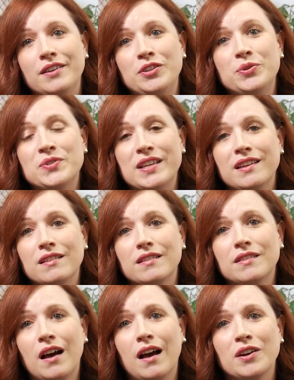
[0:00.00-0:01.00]
using
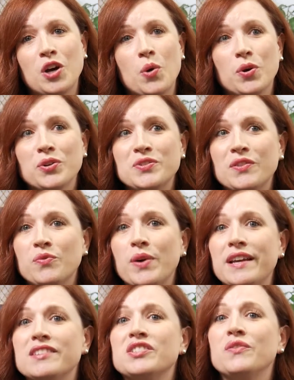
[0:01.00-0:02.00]
coercive
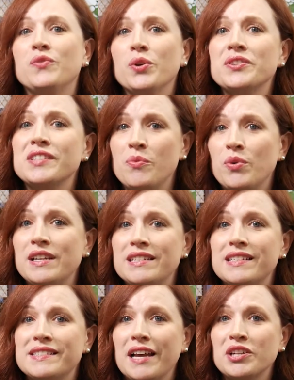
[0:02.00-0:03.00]
ways to force someone
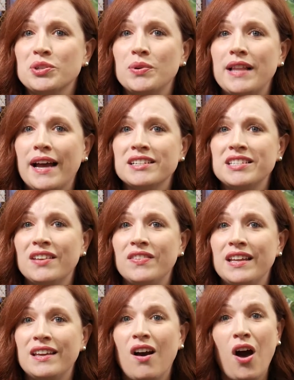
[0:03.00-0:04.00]
into sexual
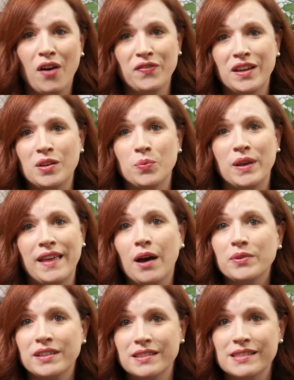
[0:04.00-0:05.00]
activity, often
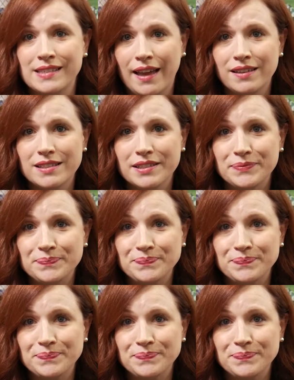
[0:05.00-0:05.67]
without consent.